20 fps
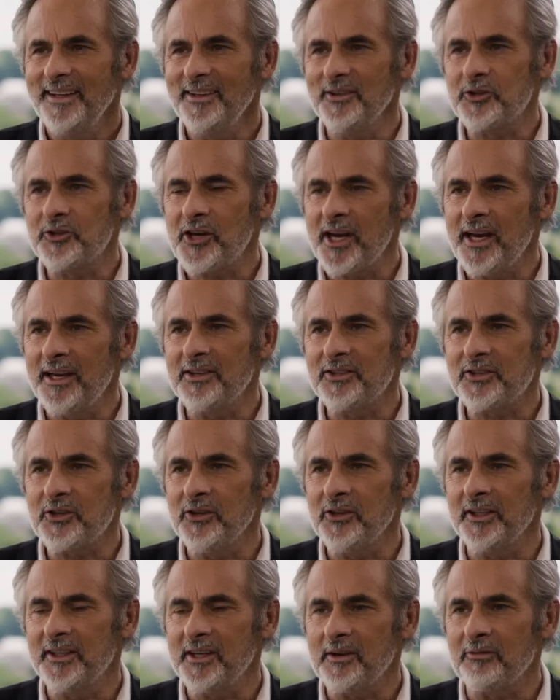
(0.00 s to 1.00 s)
you changed to
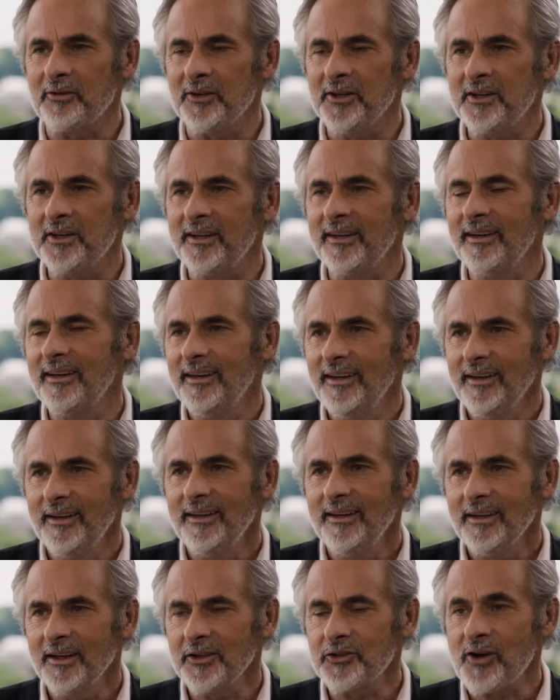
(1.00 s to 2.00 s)

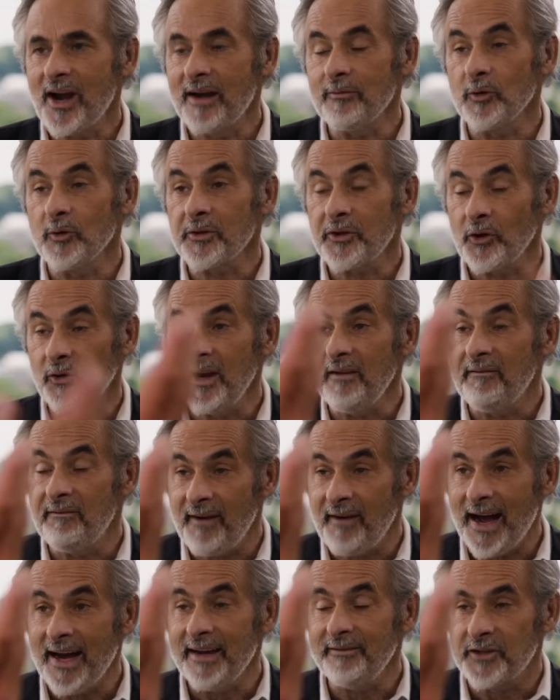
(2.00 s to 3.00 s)
a driver with only
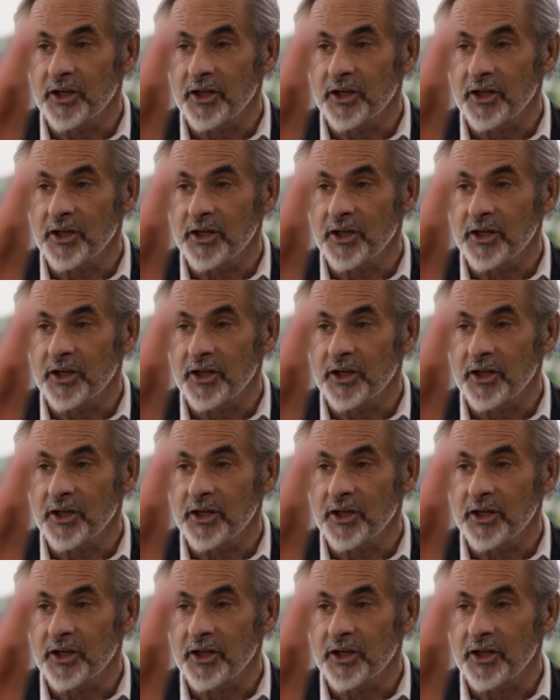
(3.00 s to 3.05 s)
5